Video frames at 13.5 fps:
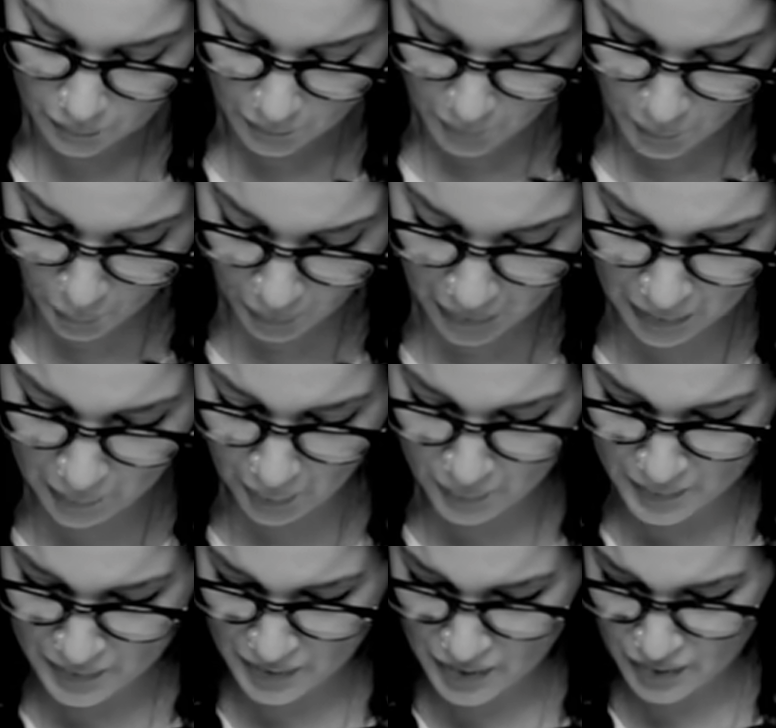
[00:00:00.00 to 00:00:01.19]
And what came on
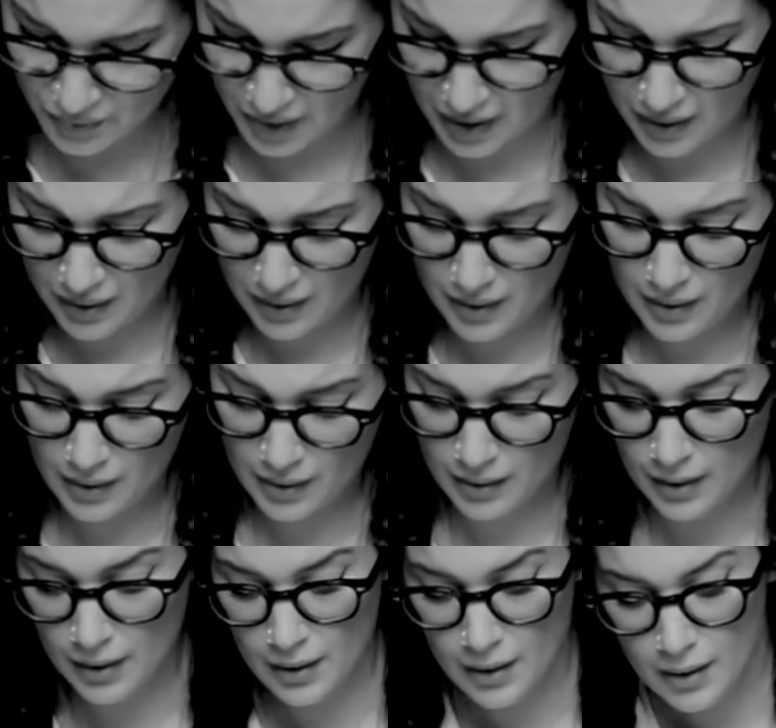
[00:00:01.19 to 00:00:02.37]
was a street,
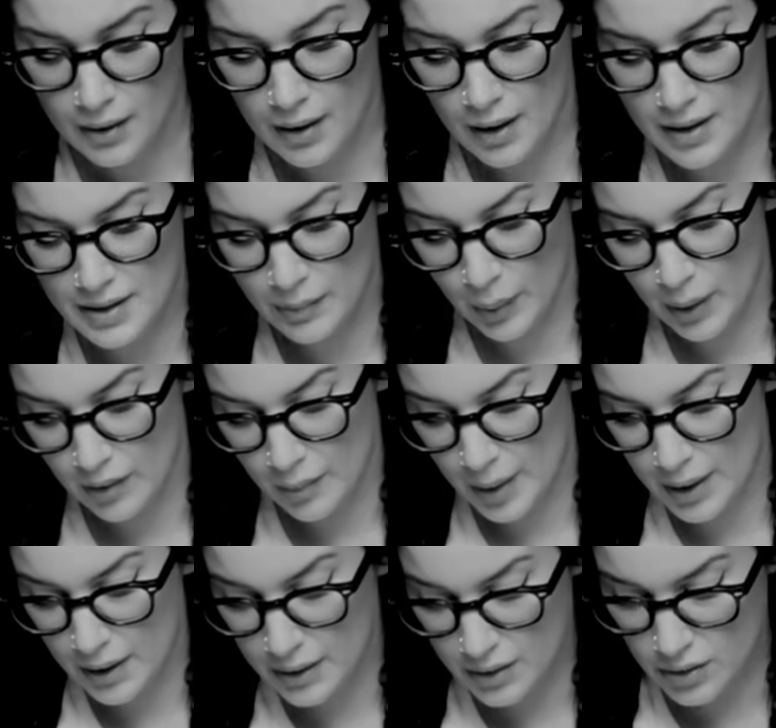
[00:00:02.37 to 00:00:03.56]
as it might have been
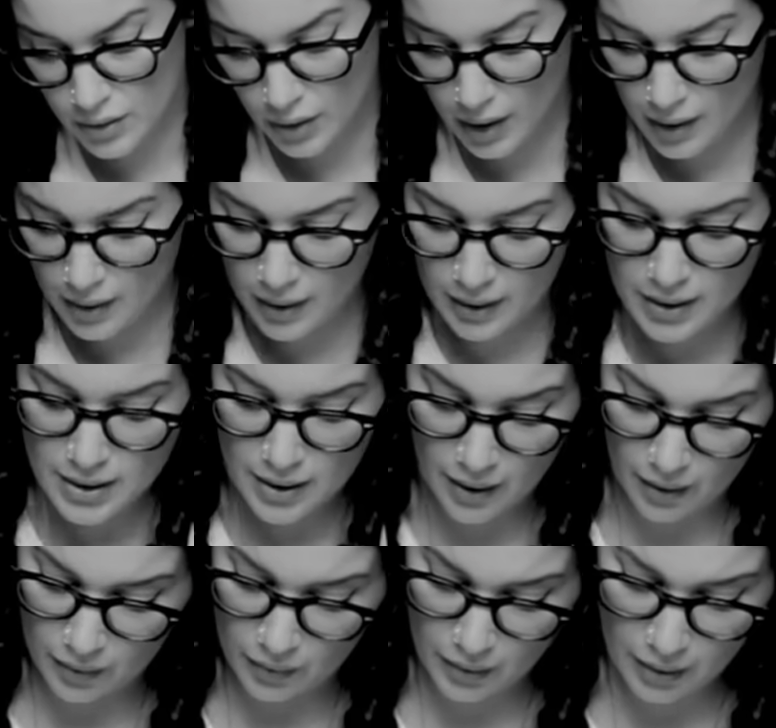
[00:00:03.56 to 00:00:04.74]
any street in any
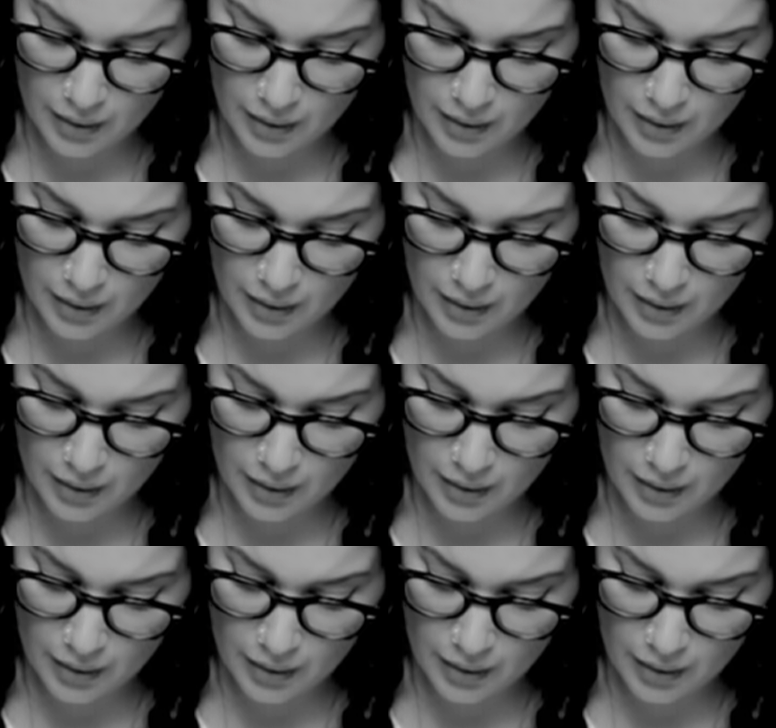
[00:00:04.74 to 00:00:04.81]
town.